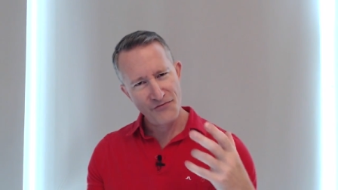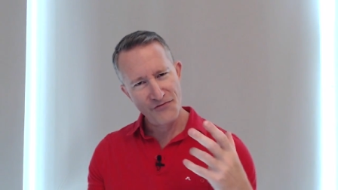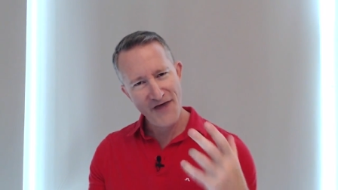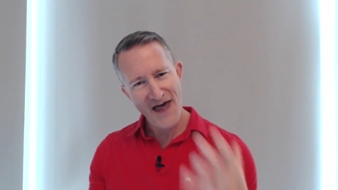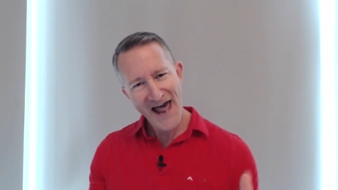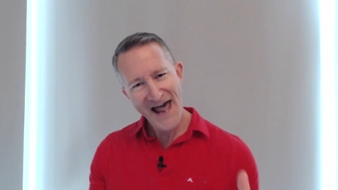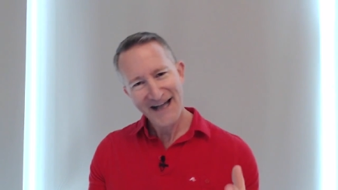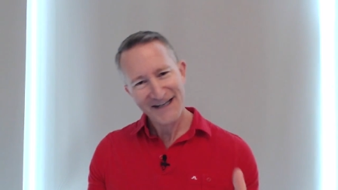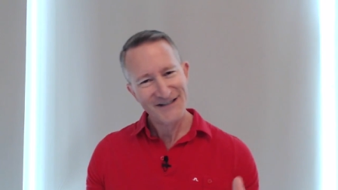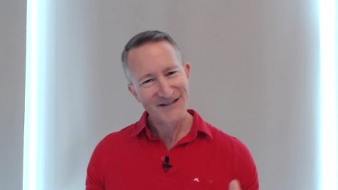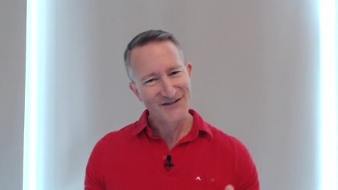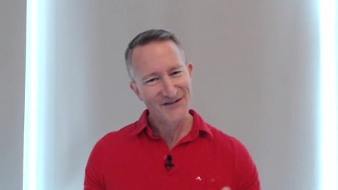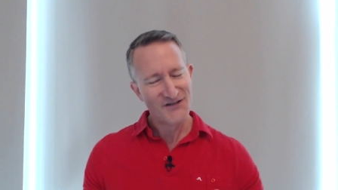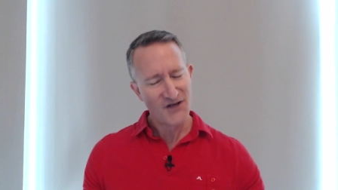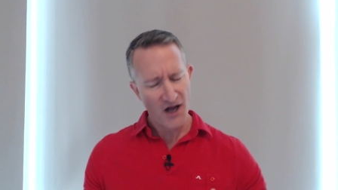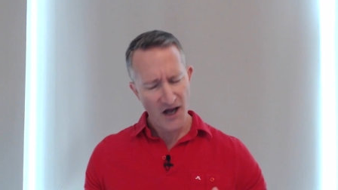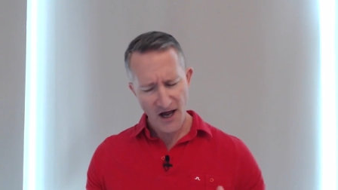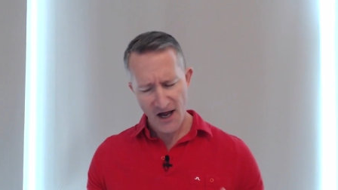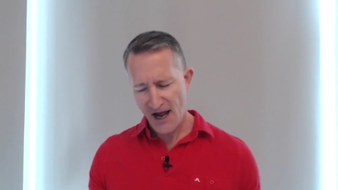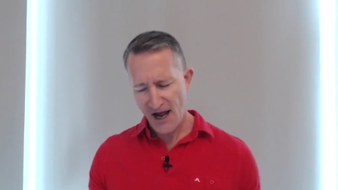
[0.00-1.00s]

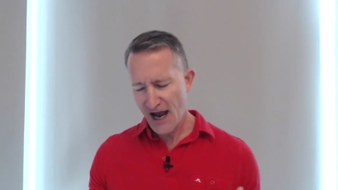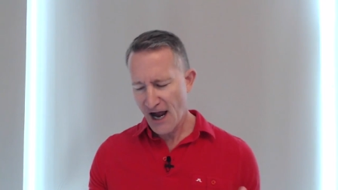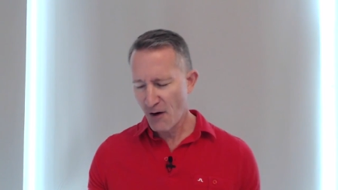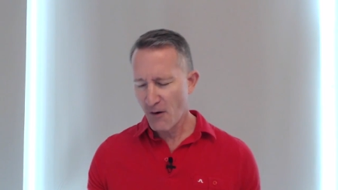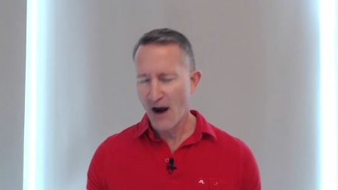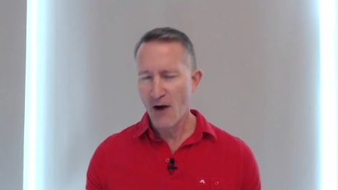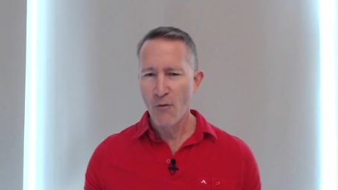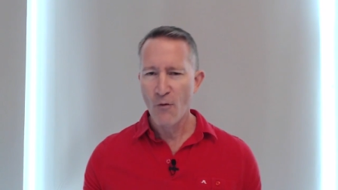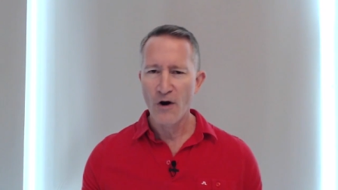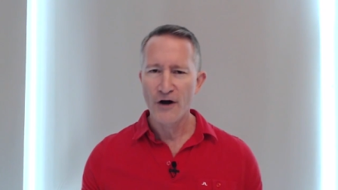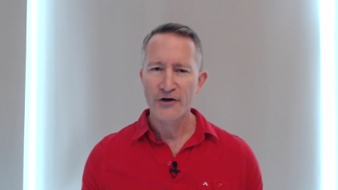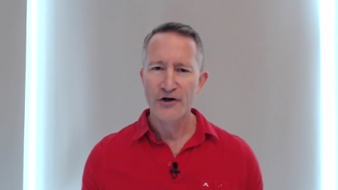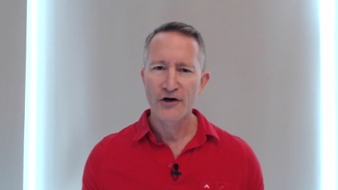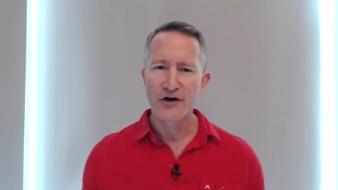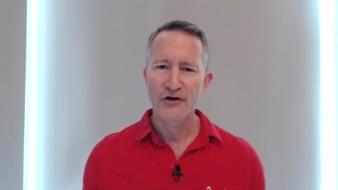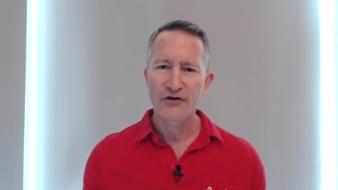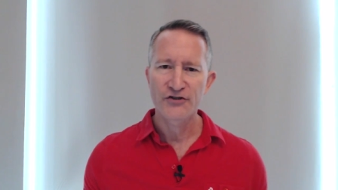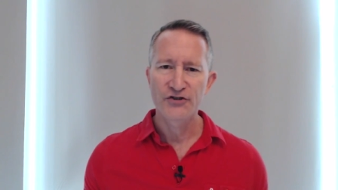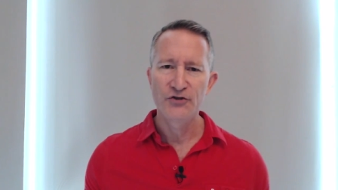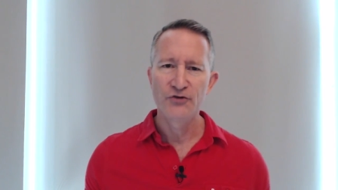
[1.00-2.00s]
That's how I want
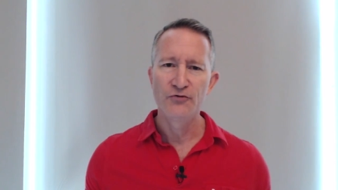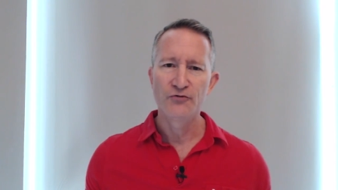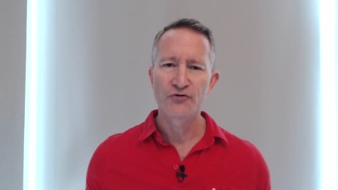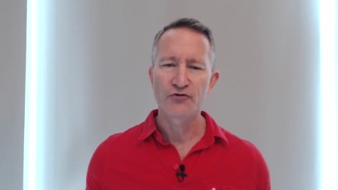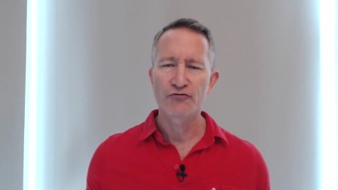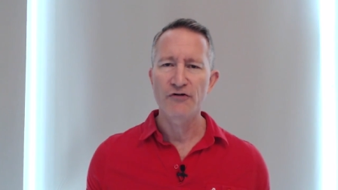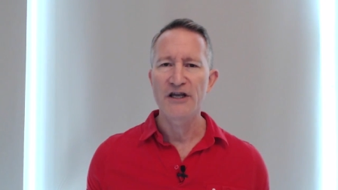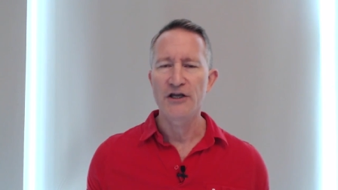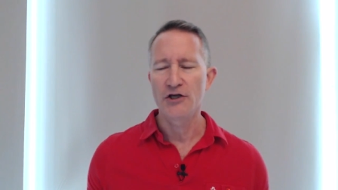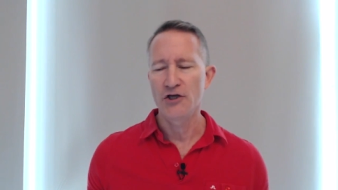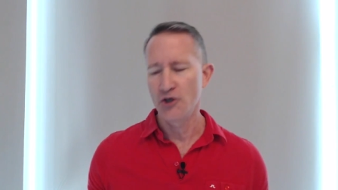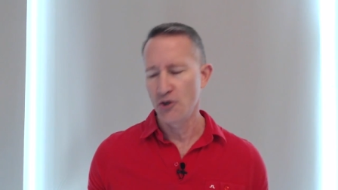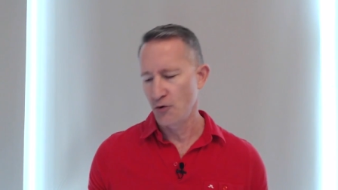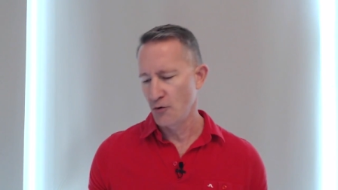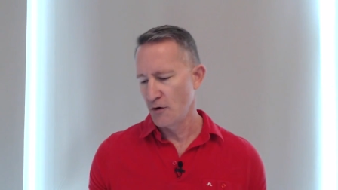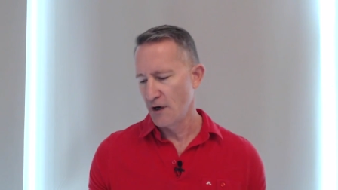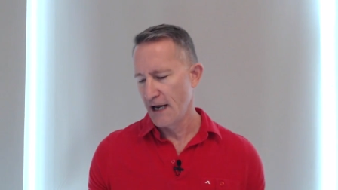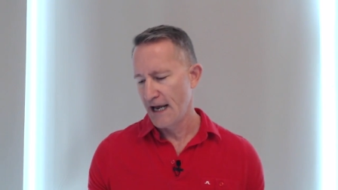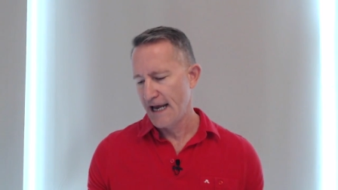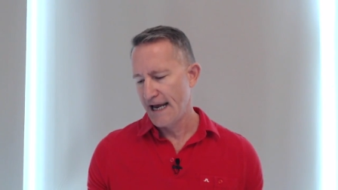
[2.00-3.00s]
her to treat
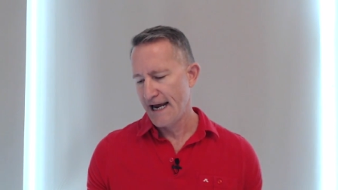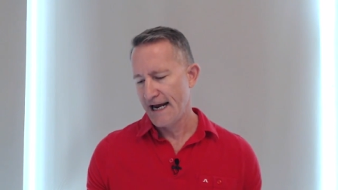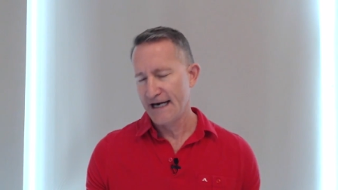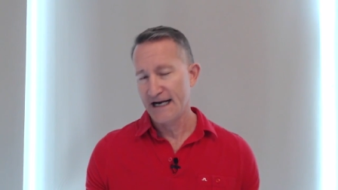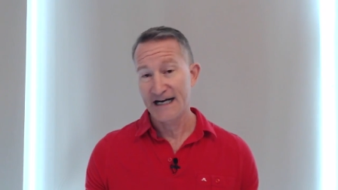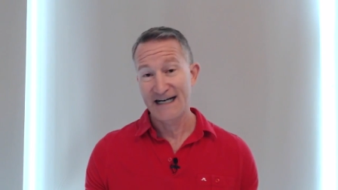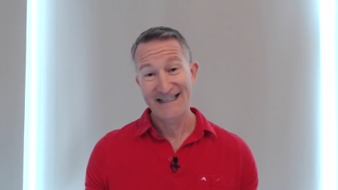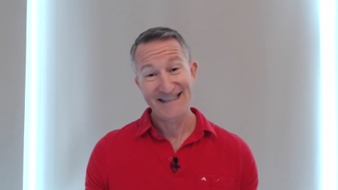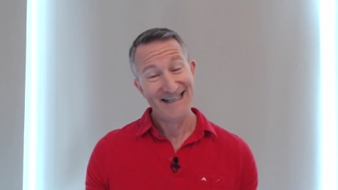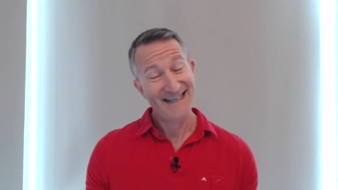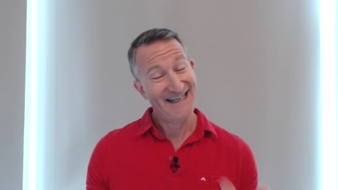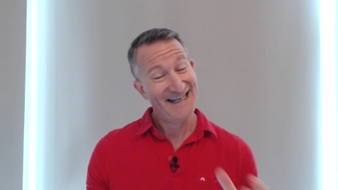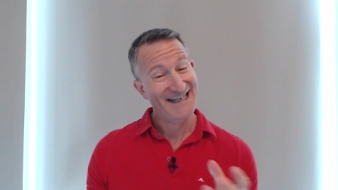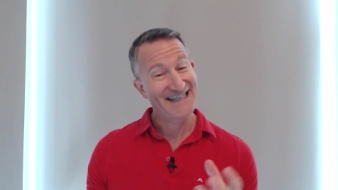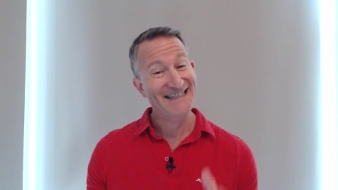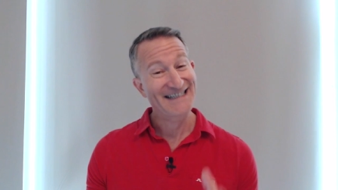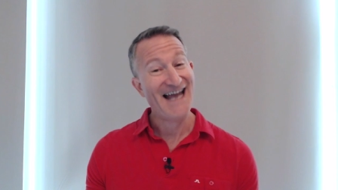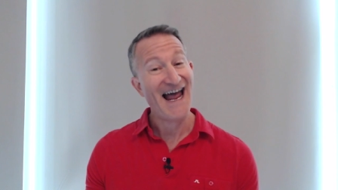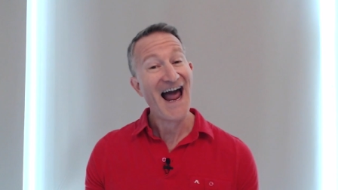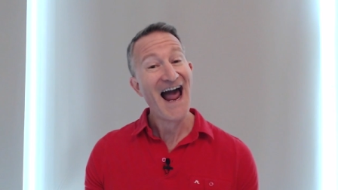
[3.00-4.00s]
you. And I'm going to tell
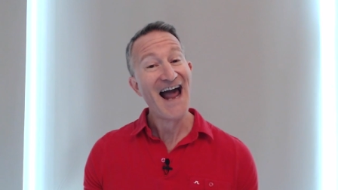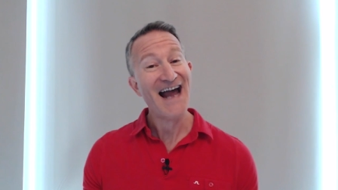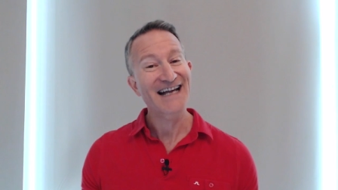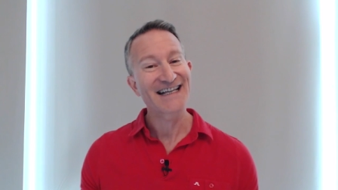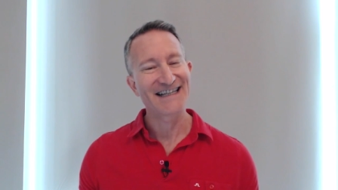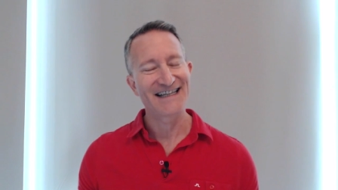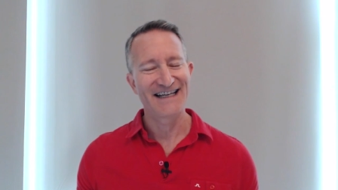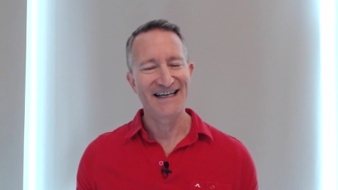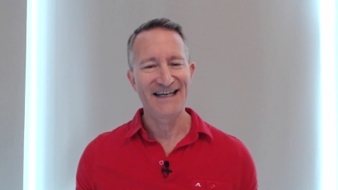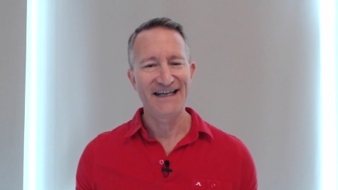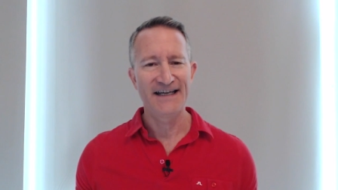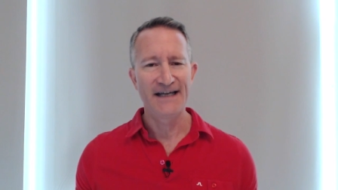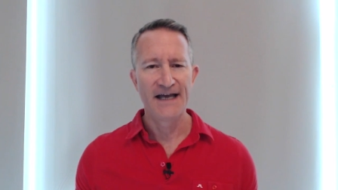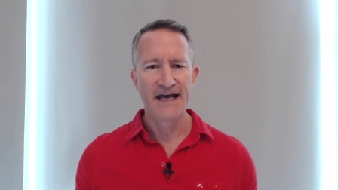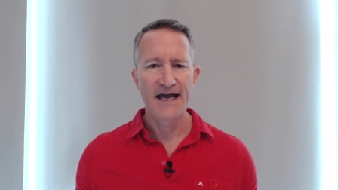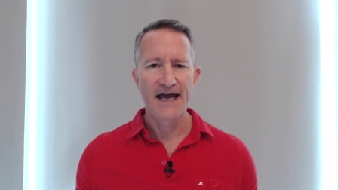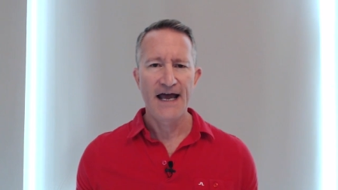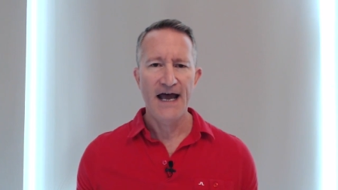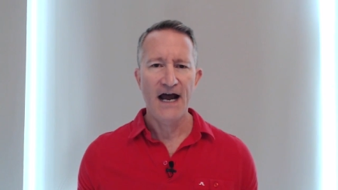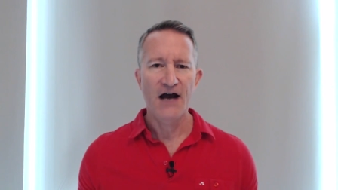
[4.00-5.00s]
you
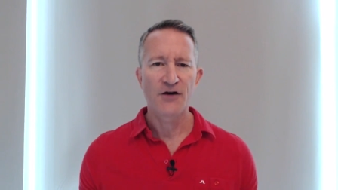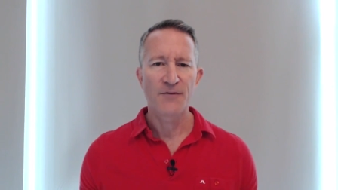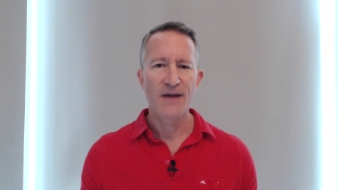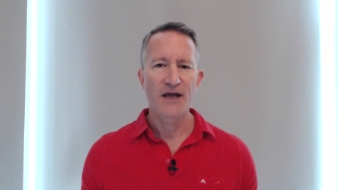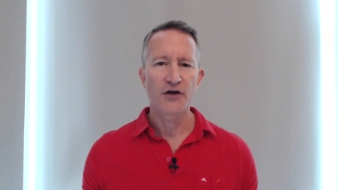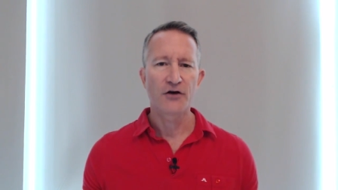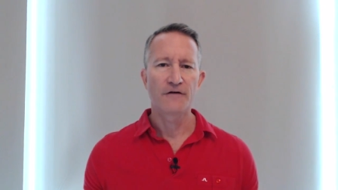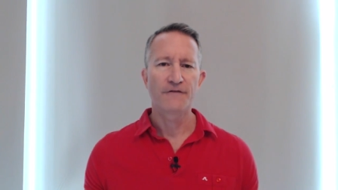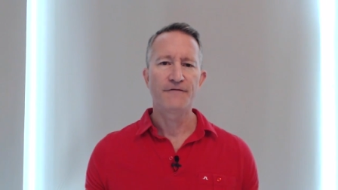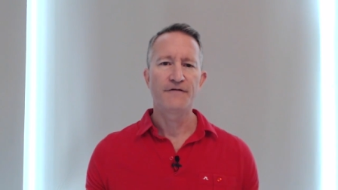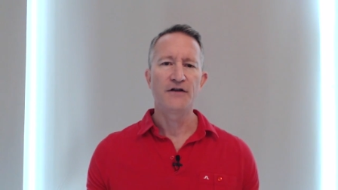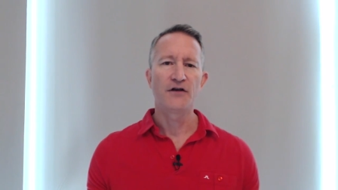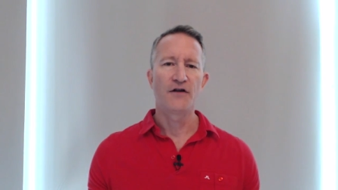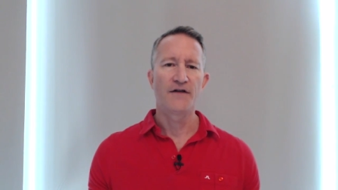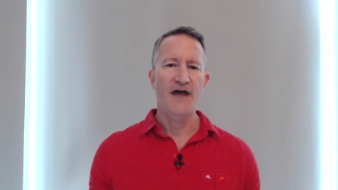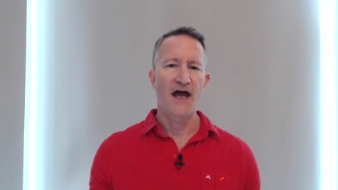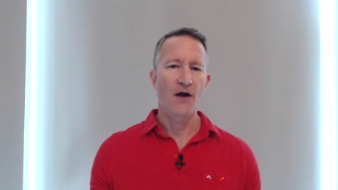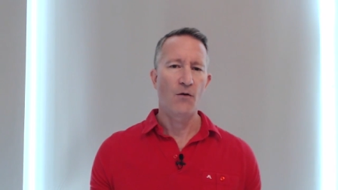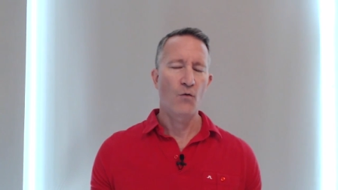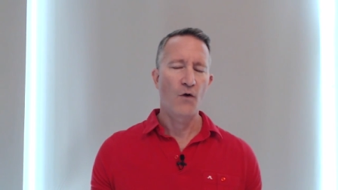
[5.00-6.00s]
exactly how to make her
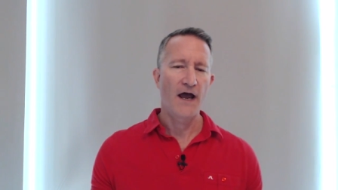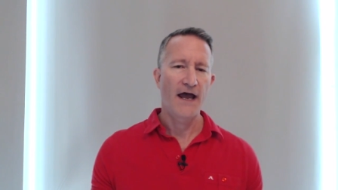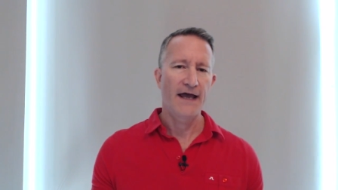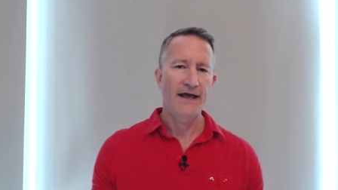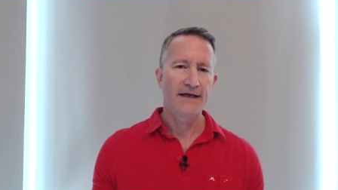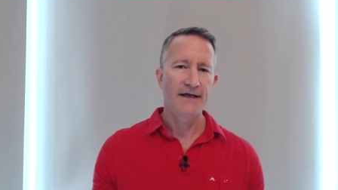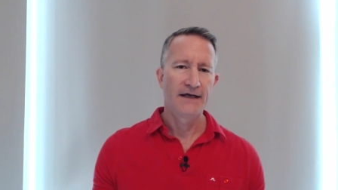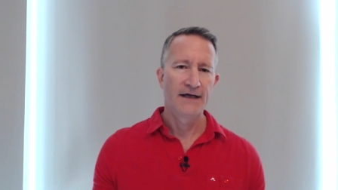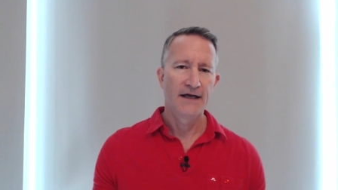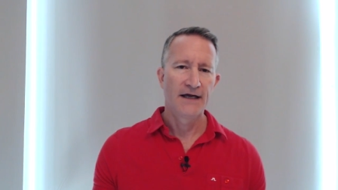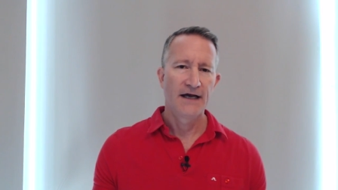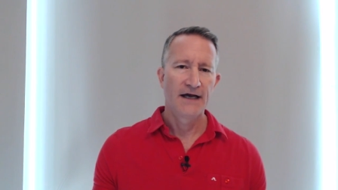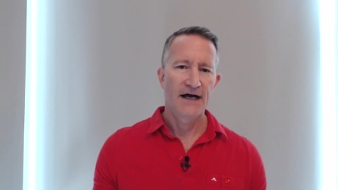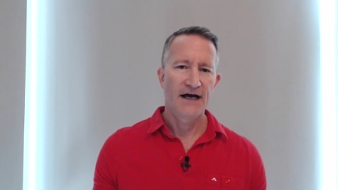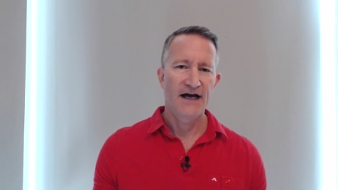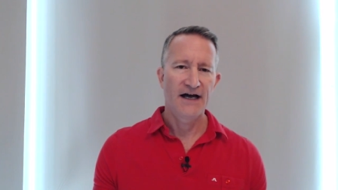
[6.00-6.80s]
feel that way.